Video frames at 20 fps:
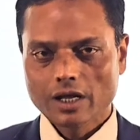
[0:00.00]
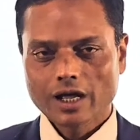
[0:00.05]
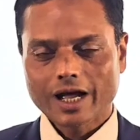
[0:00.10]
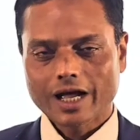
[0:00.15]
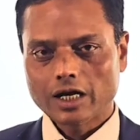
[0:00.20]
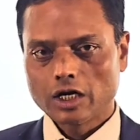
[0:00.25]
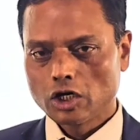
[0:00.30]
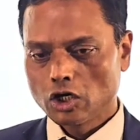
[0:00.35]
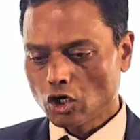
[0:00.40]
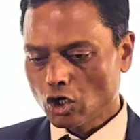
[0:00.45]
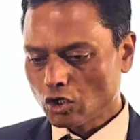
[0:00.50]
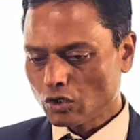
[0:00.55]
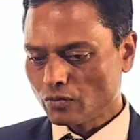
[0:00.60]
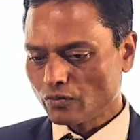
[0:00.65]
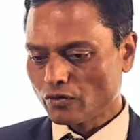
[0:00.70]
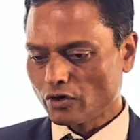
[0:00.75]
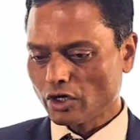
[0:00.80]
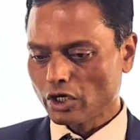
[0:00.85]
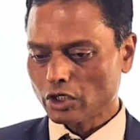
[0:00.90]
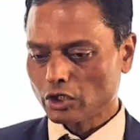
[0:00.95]
And not to
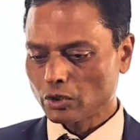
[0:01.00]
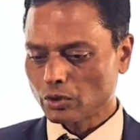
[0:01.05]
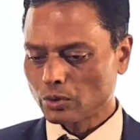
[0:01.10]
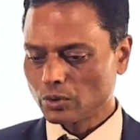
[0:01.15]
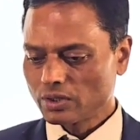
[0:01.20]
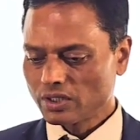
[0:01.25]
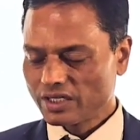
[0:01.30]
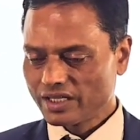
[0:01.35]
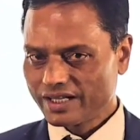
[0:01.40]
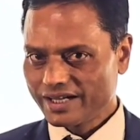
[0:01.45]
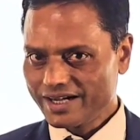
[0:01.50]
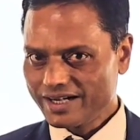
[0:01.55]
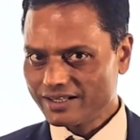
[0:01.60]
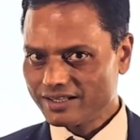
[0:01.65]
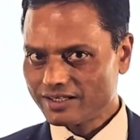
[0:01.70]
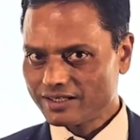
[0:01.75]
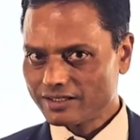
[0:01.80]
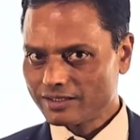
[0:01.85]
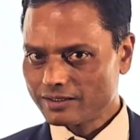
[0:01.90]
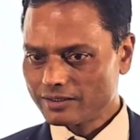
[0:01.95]
forget to hit
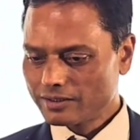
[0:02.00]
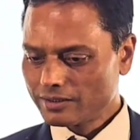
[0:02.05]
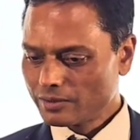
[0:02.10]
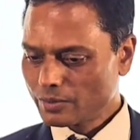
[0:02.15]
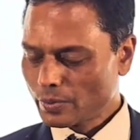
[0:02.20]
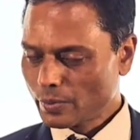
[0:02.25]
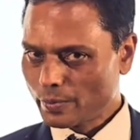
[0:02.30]
the